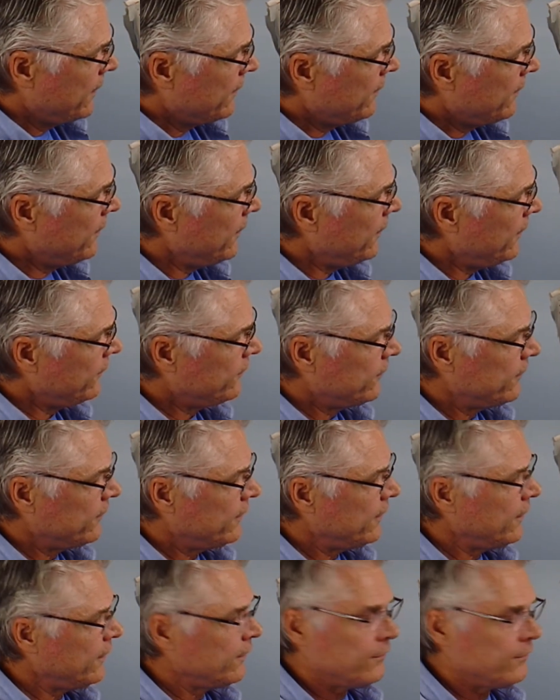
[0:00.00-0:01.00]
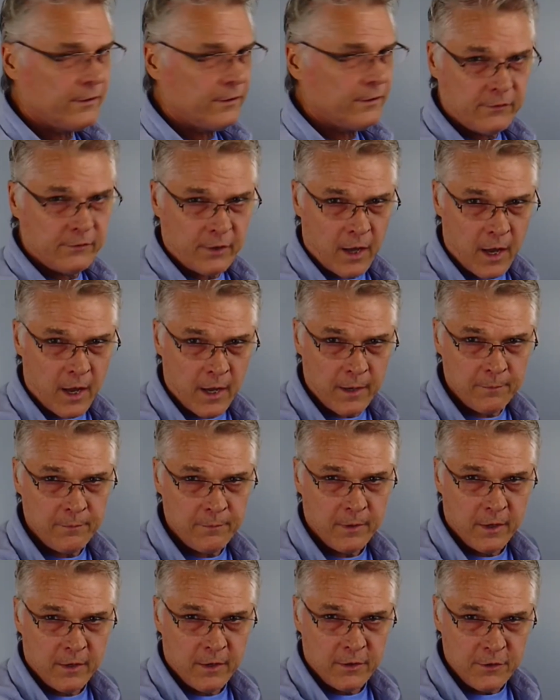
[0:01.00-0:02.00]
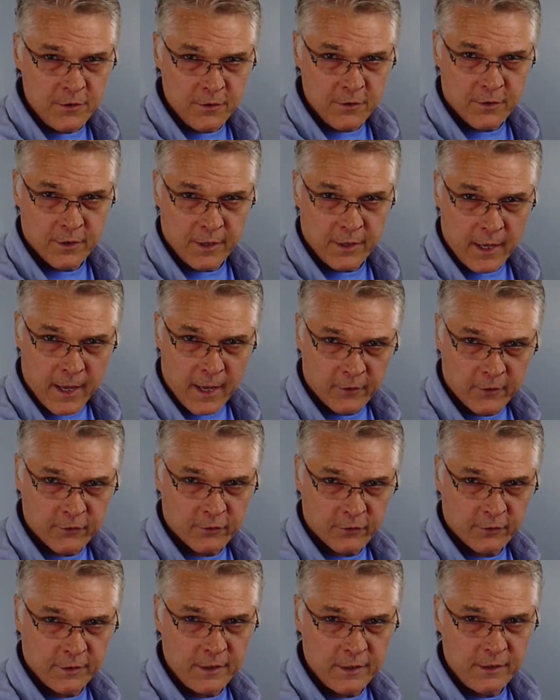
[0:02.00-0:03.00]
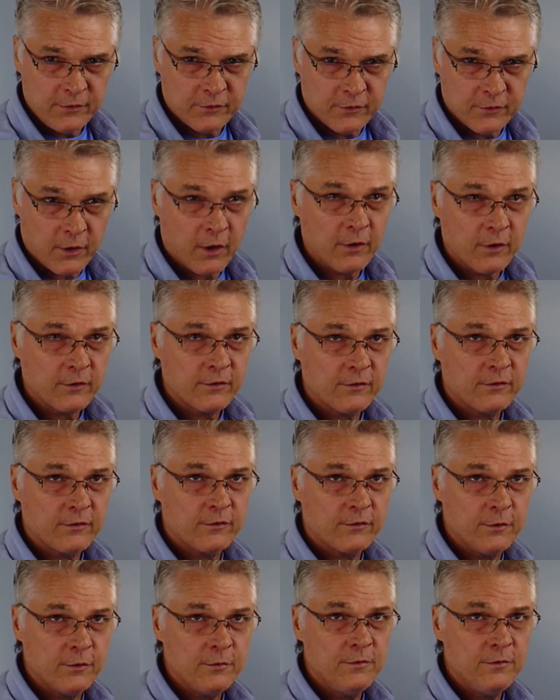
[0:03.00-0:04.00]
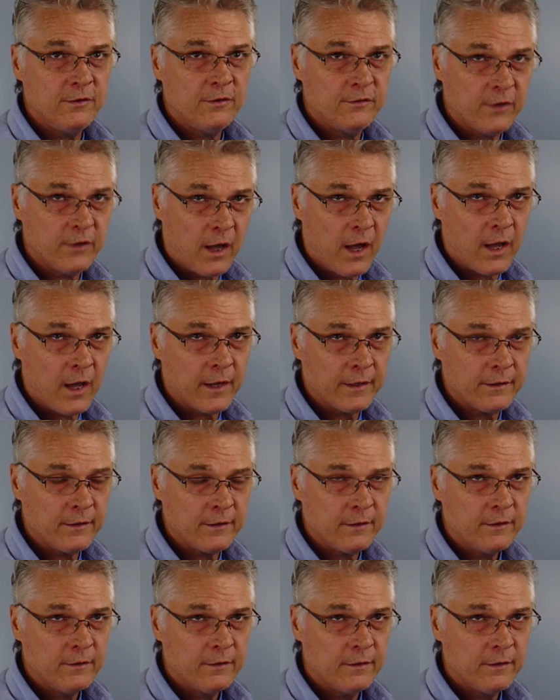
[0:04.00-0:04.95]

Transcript: This is the time you could actually start to design